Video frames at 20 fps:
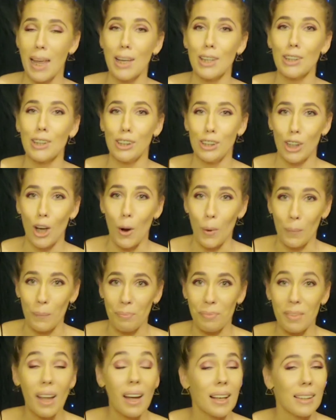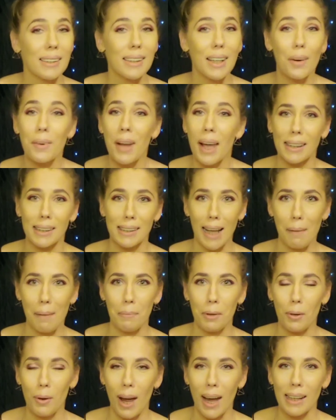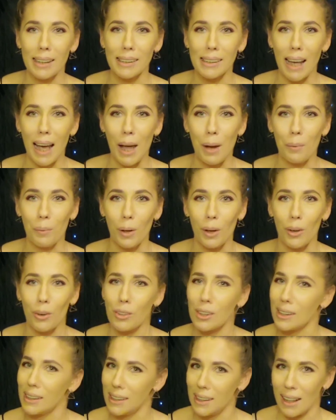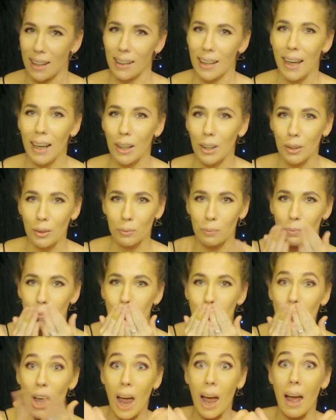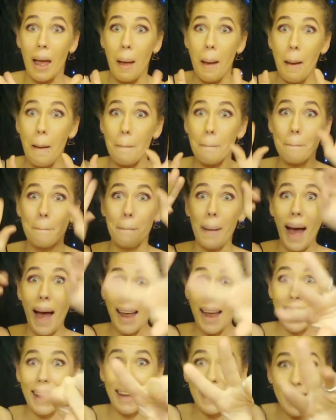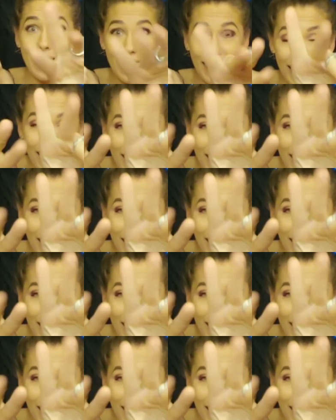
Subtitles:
So until next time, you guys, I will see you later. Bye.